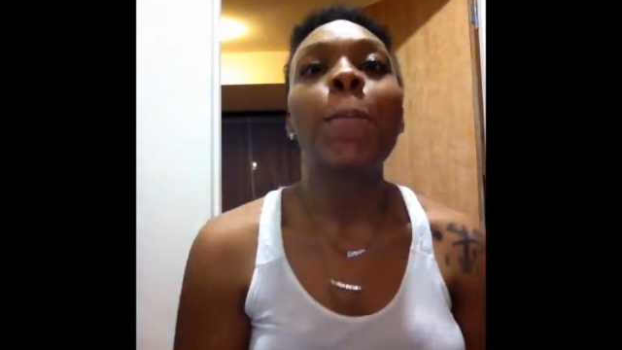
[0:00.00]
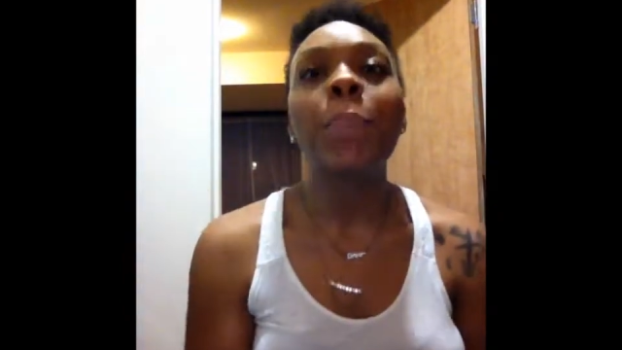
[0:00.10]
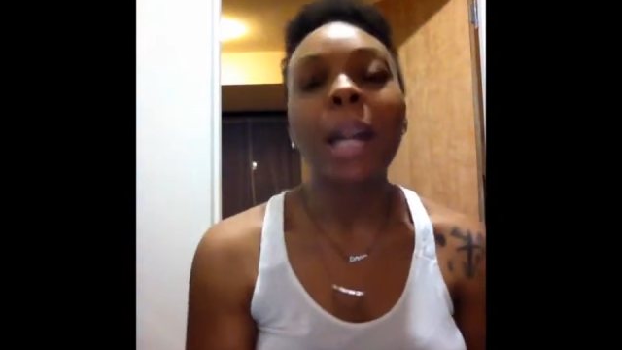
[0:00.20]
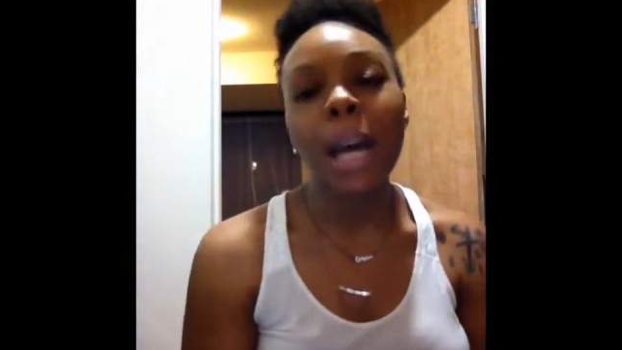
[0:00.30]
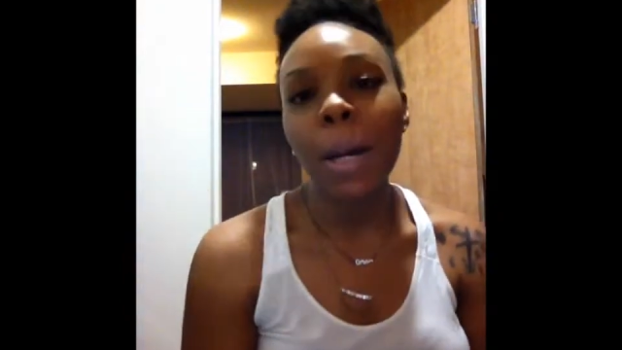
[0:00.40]

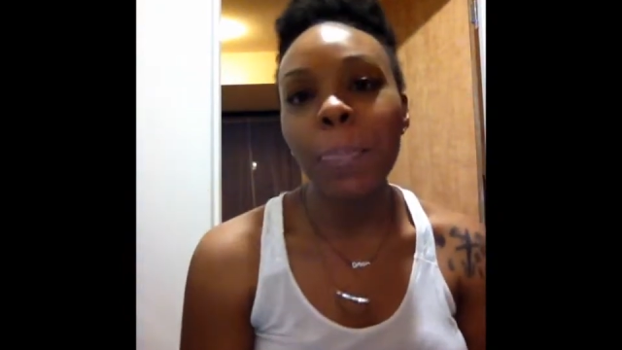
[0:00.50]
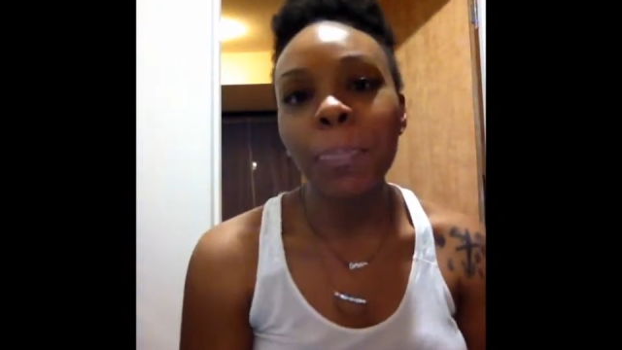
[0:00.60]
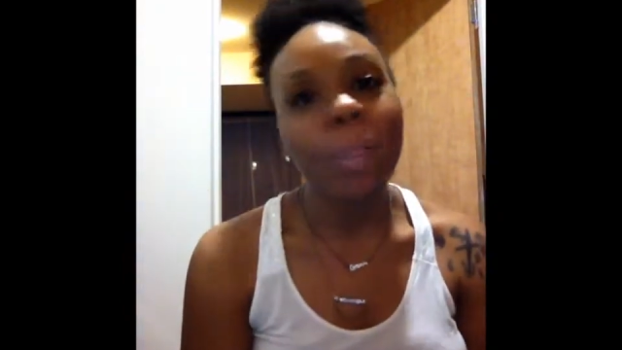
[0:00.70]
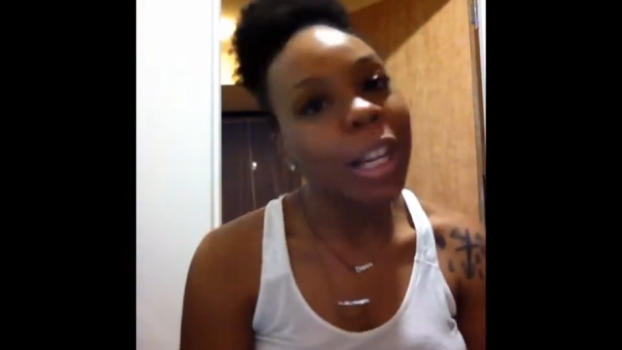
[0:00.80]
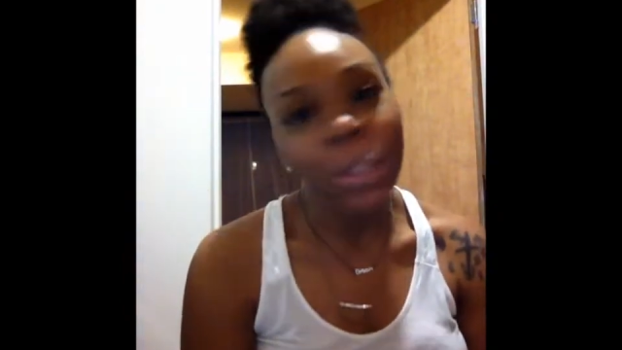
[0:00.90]
But I
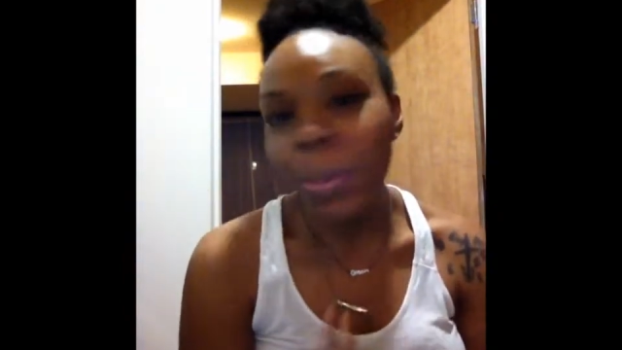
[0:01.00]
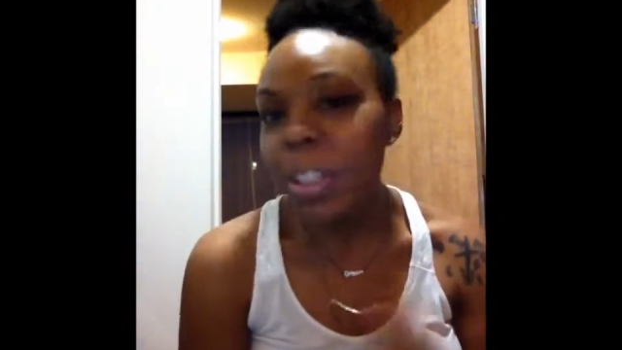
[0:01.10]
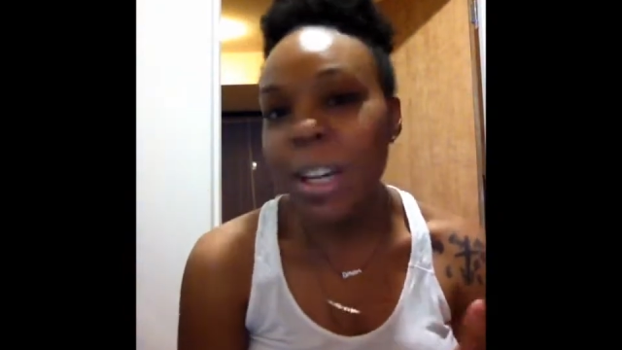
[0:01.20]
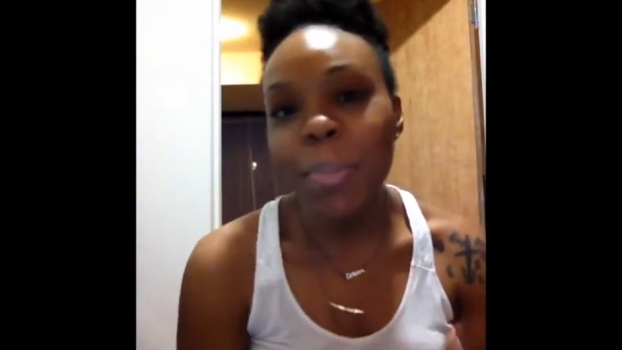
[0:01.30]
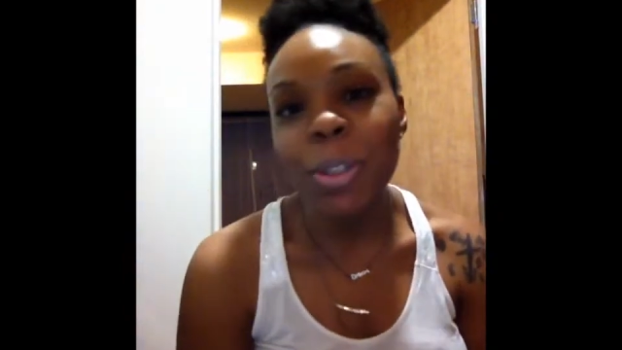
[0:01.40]
just wanted
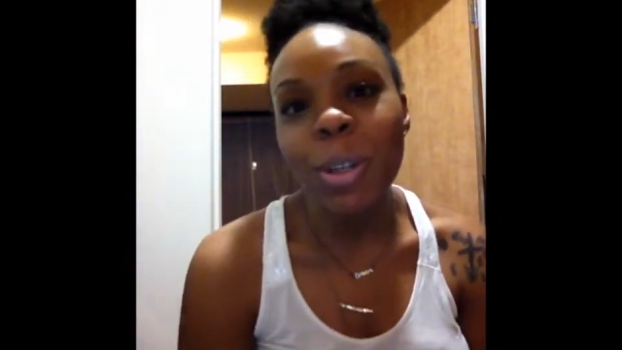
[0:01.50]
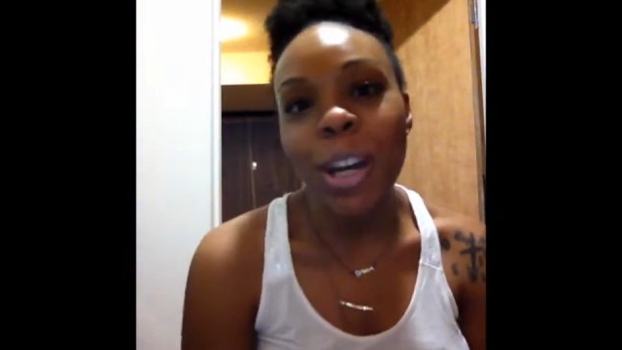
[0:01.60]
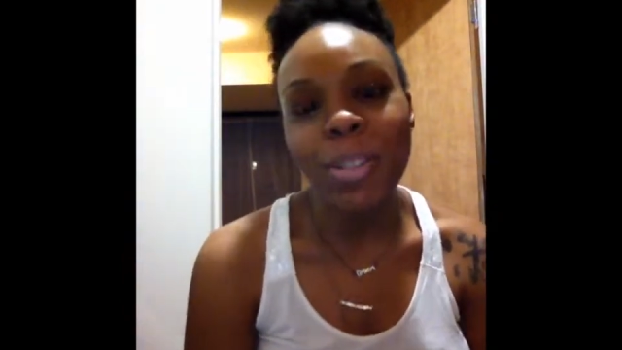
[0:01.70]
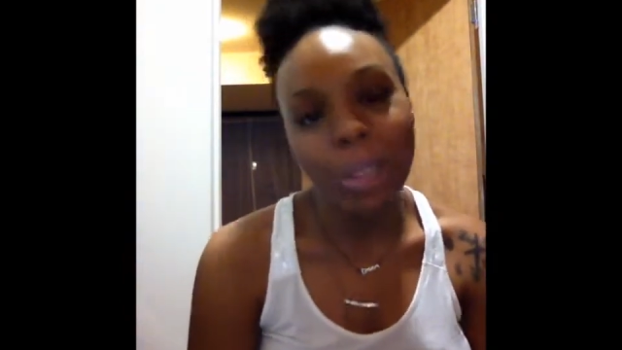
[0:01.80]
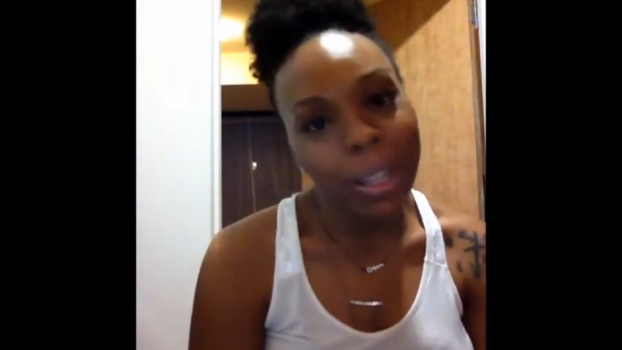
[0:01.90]
to come to you
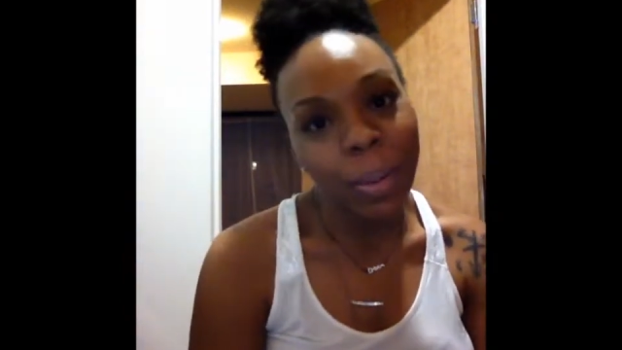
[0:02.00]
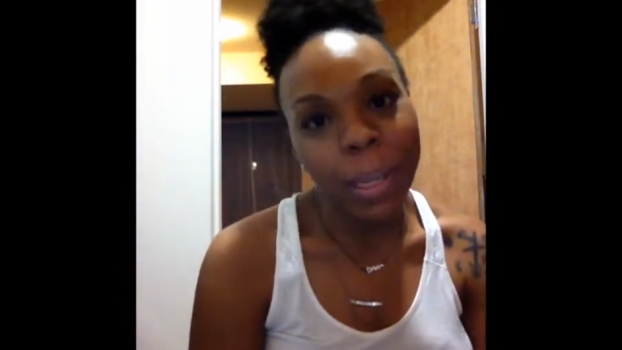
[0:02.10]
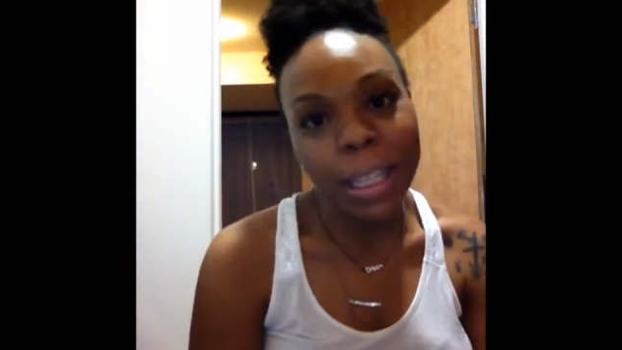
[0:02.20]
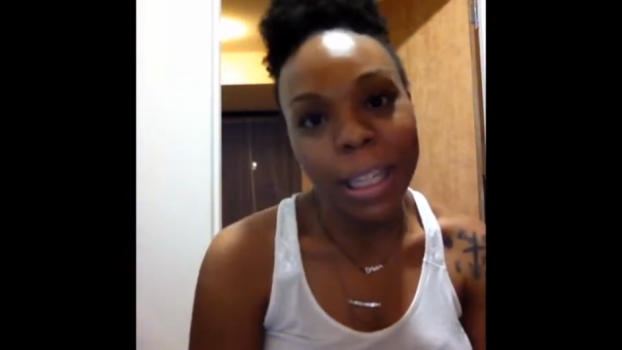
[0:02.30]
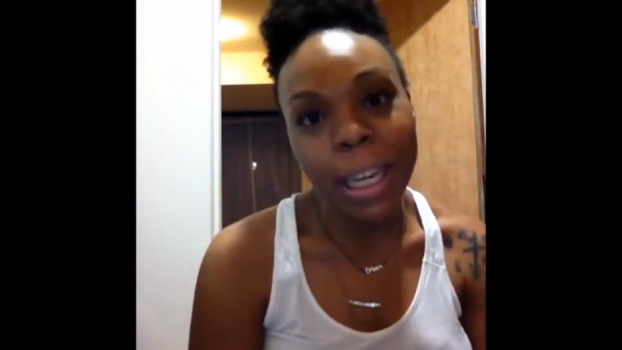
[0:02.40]
guys really
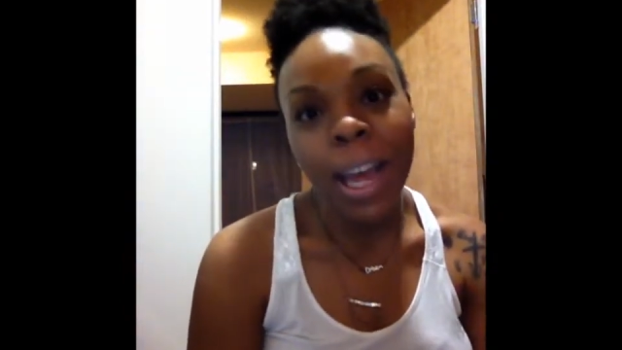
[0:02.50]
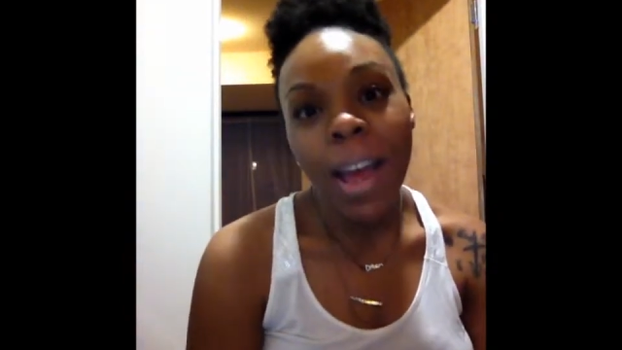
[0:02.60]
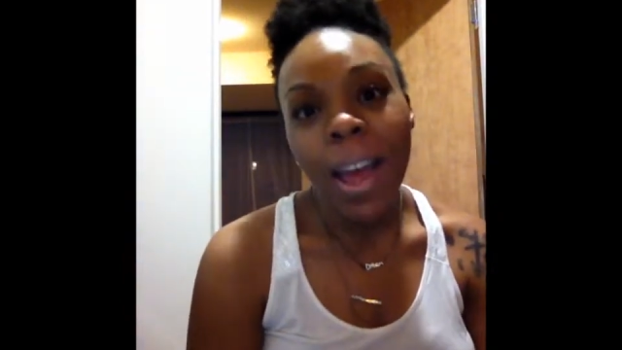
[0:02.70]
quickly